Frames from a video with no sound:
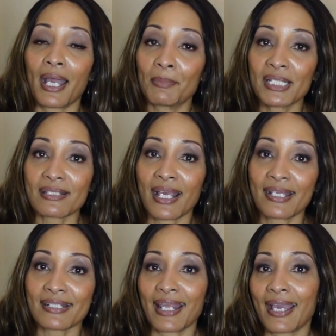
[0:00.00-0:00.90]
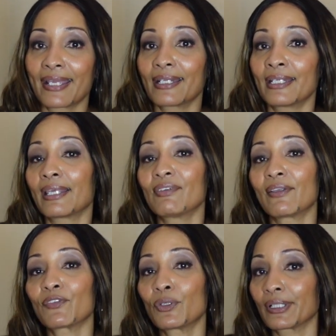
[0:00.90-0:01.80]
I'm in a size 9. And even
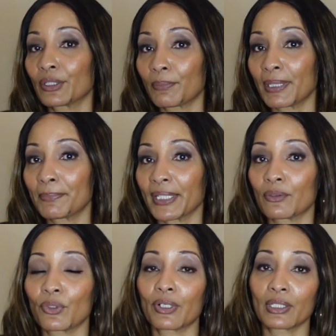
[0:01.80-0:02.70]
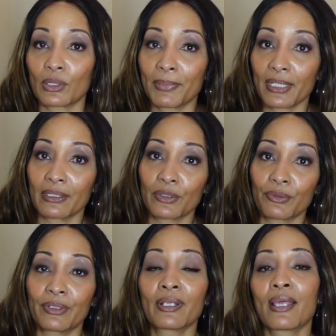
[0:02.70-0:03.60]
if you're a little bit bigger or a little bit
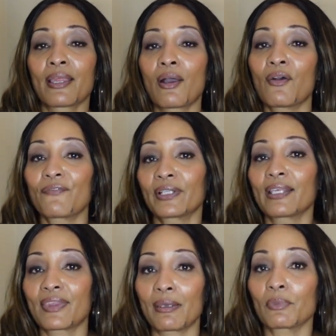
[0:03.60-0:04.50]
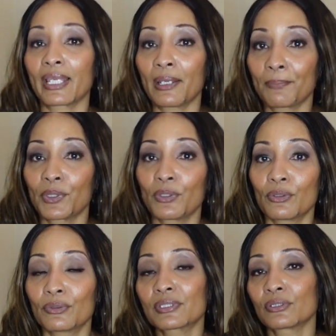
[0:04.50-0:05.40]
littler, hopefully that will help
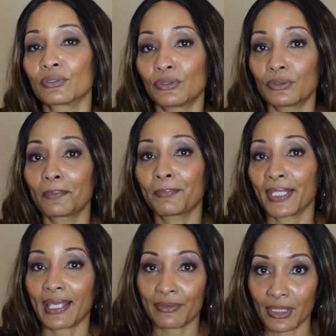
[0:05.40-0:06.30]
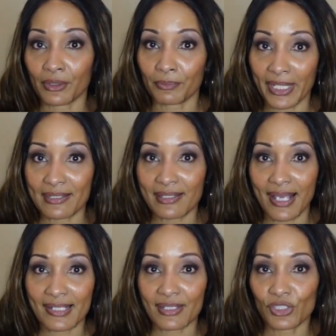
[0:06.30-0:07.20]
you to pick out the correct
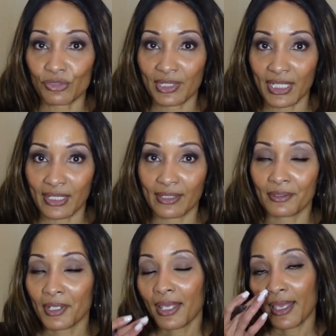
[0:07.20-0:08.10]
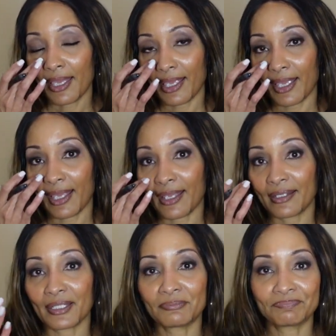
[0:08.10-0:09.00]
size that you need.
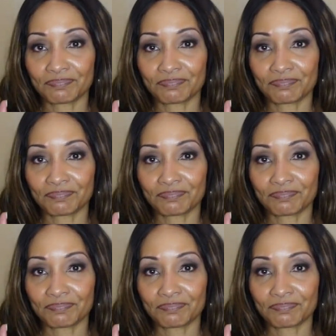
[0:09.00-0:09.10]
And